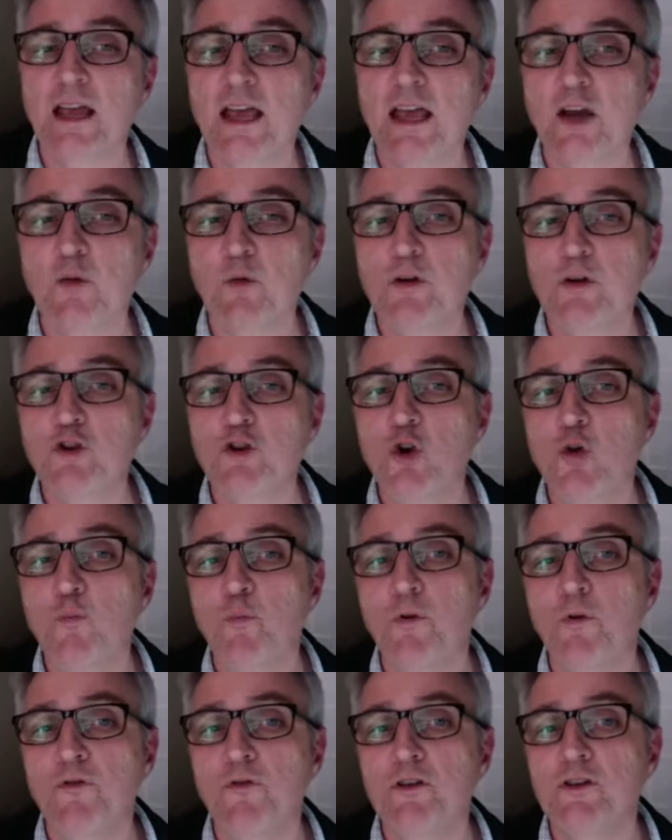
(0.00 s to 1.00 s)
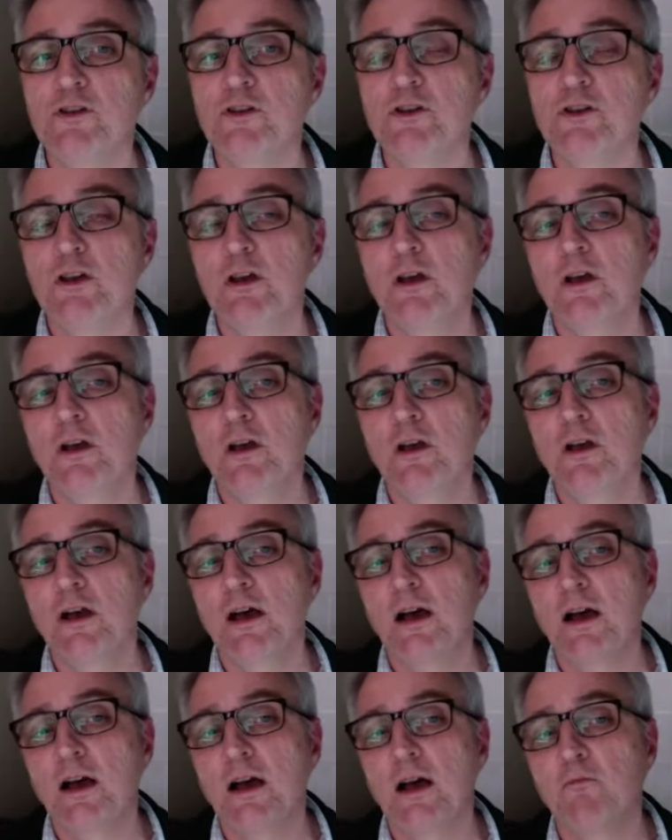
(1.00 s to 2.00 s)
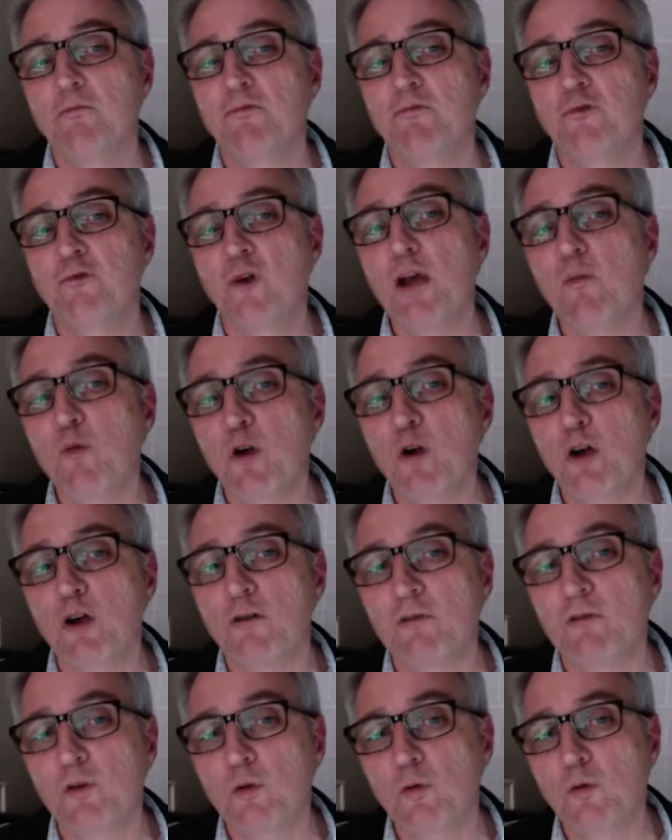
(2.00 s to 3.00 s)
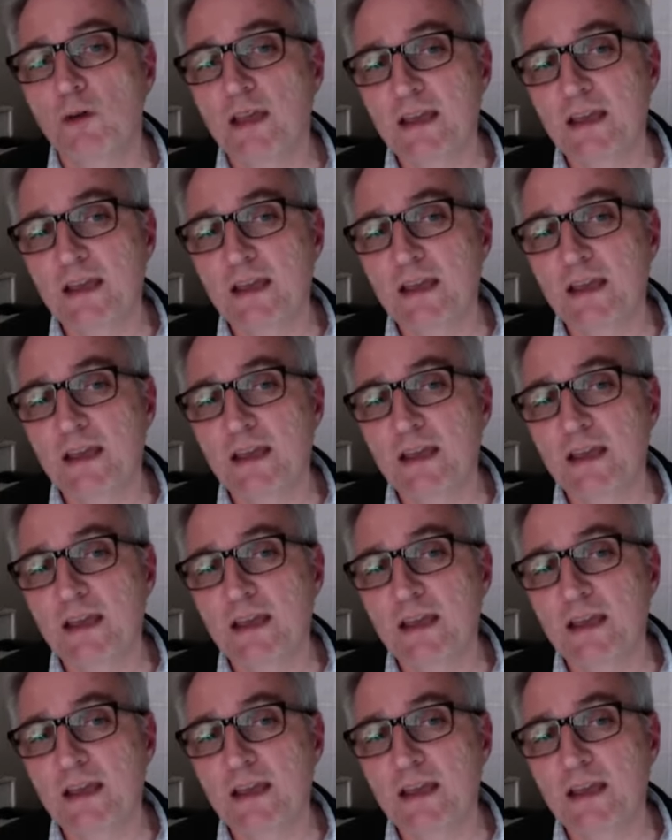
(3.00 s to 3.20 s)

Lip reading: how to interpret this framework of law